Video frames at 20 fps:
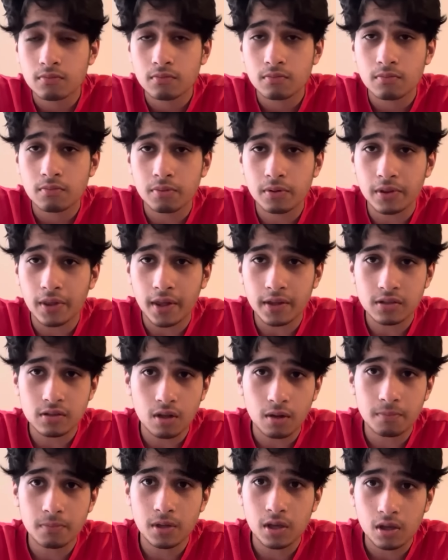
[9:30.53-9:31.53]
But that's
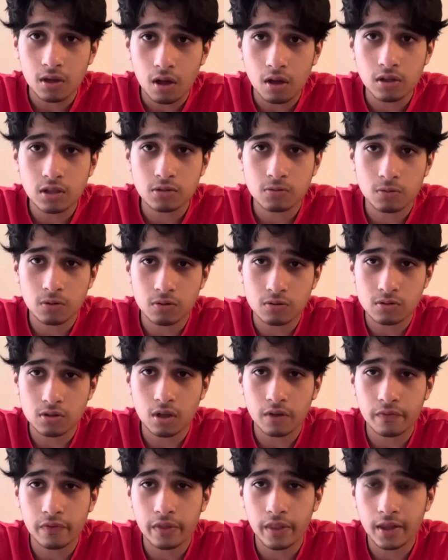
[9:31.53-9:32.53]
not being honest with
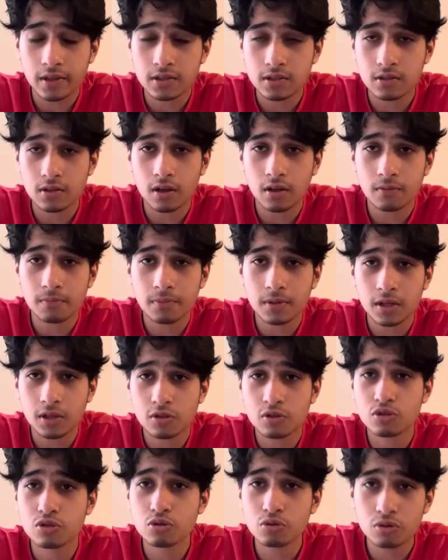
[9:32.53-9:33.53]
yourself and that's not being
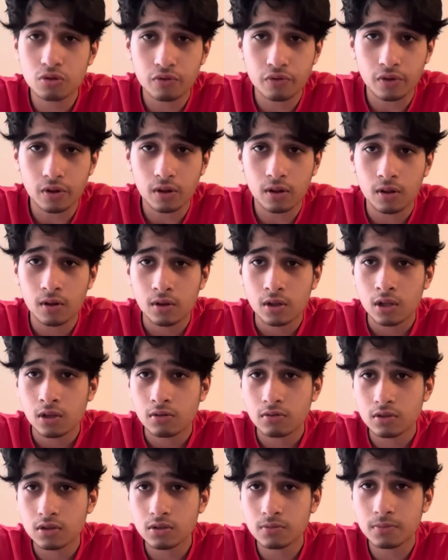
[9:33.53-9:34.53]
truthful.
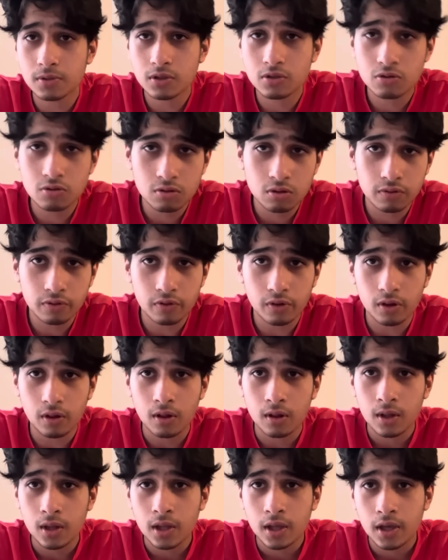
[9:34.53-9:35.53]
We should be truthful.
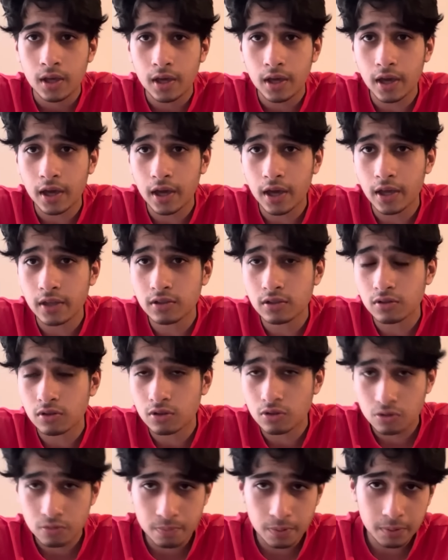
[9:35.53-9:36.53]
And the
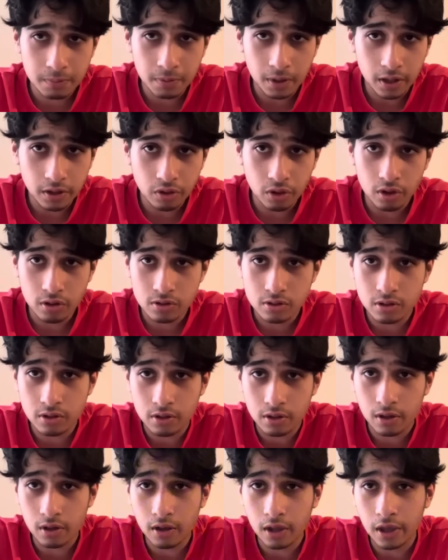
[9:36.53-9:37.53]
people, atheists,
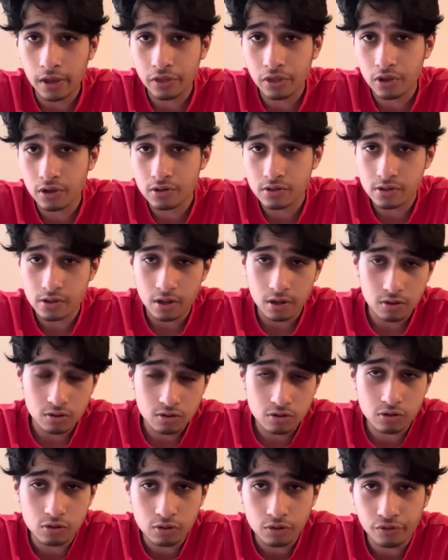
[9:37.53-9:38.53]
atheists that are
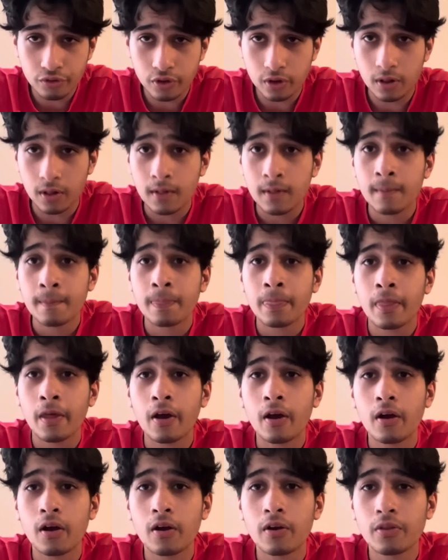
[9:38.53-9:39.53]
truthful
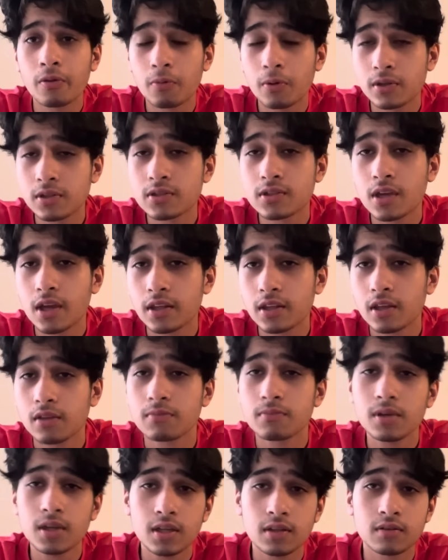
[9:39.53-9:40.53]
are the ones that
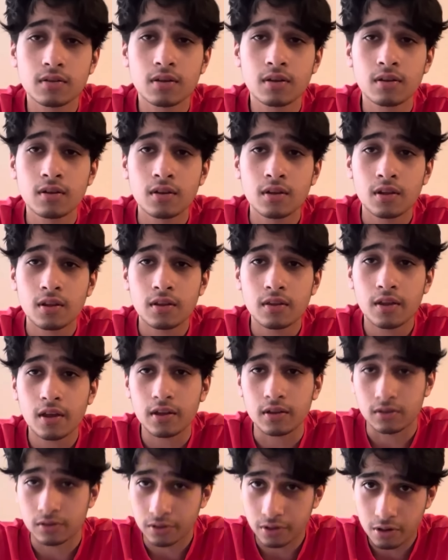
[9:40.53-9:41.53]
admit
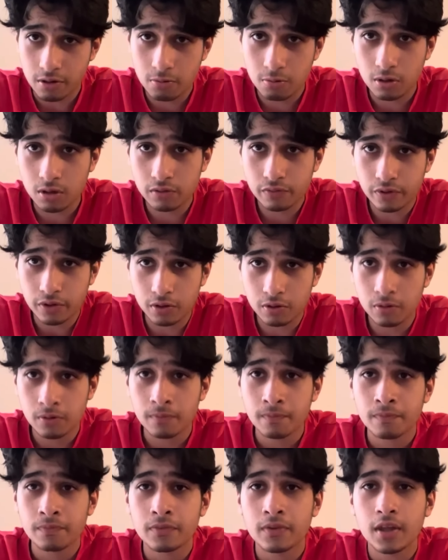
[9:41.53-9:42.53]
on their worldview
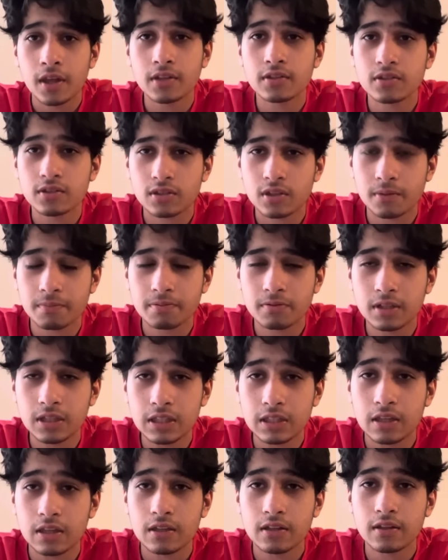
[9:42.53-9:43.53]
it's just
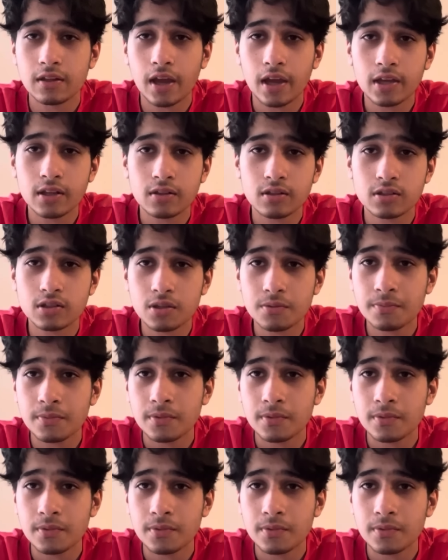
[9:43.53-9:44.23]
complete nihilism.